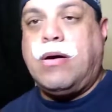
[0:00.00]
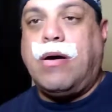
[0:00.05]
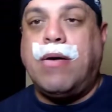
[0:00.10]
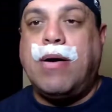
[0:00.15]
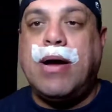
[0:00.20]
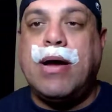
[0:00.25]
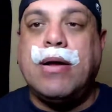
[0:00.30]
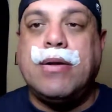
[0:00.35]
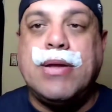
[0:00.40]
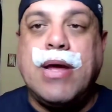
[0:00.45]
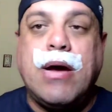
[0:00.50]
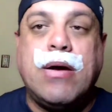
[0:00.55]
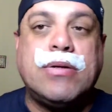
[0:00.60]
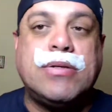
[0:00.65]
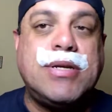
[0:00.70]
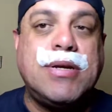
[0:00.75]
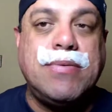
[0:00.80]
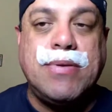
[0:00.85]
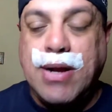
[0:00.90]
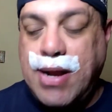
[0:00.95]
Alright, now
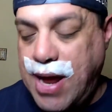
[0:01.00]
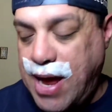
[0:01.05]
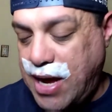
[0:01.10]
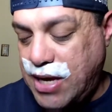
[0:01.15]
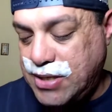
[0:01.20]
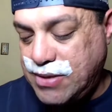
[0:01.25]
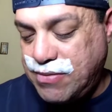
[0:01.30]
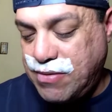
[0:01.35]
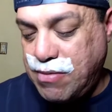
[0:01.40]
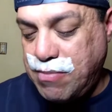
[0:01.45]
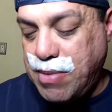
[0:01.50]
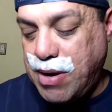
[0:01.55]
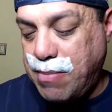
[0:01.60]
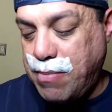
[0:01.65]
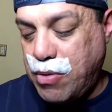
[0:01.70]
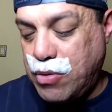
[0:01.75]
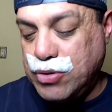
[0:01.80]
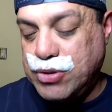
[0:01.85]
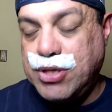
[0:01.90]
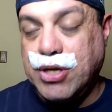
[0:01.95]
save the last for my
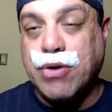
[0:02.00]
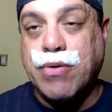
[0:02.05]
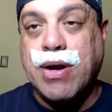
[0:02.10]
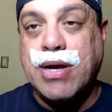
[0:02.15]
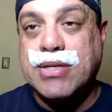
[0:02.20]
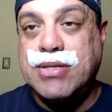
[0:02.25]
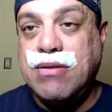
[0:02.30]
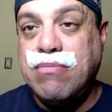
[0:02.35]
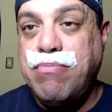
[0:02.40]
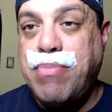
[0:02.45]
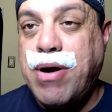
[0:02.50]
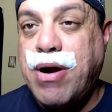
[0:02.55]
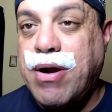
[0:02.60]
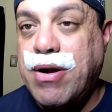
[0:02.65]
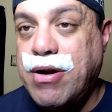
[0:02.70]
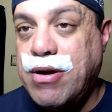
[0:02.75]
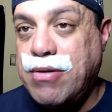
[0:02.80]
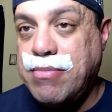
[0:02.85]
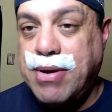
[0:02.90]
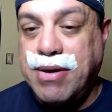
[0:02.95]
most aggressive
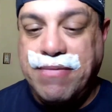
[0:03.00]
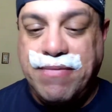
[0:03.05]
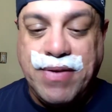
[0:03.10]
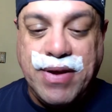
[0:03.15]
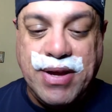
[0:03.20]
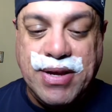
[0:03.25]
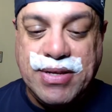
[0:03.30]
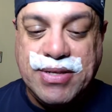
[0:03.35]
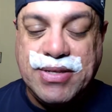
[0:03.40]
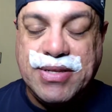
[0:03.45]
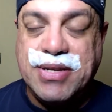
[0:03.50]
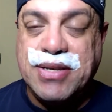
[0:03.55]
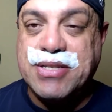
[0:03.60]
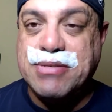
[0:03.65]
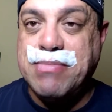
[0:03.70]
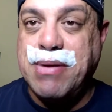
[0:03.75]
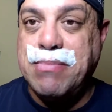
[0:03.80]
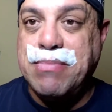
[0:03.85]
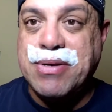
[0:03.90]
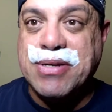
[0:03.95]
part on my face
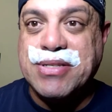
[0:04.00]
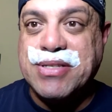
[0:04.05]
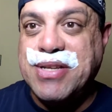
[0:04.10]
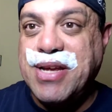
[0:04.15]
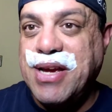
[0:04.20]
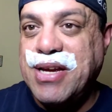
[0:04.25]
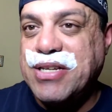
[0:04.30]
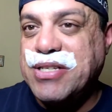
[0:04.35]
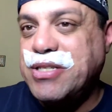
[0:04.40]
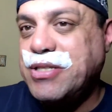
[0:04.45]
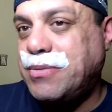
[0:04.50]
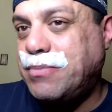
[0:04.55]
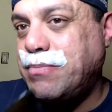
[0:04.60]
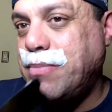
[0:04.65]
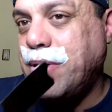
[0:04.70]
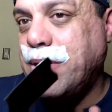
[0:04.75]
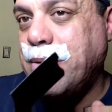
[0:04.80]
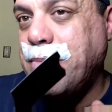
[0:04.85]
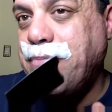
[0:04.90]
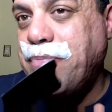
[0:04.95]
is my mustache,
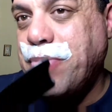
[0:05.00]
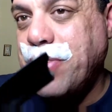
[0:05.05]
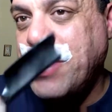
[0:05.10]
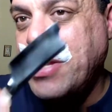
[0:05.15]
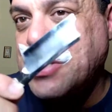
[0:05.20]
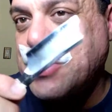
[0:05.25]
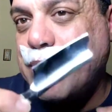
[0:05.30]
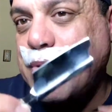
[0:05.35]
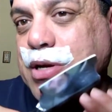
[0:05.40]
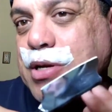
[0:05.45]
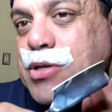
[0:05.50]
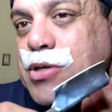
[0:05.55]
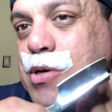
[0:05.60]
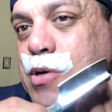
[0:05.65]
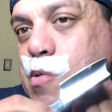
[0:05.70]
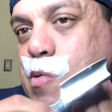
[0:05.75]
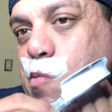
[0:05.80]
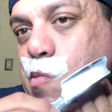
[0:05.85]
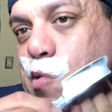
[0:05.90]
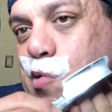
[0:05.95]
but this
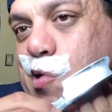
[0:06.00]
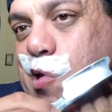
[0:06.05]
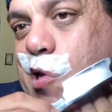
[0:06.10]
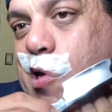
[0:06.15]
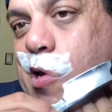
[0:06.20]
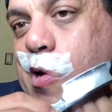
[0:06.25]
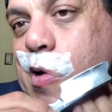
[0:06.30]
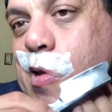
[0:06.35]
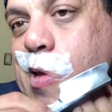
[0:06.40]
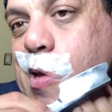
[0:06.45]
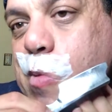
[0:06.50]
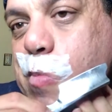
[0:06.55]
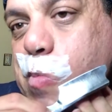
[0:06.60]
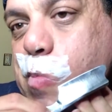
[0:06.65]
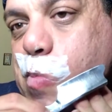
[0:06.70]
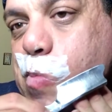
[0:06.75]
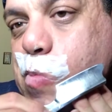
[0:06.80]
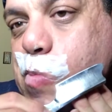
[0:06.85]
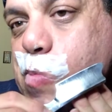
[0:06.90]
razor will take care of that.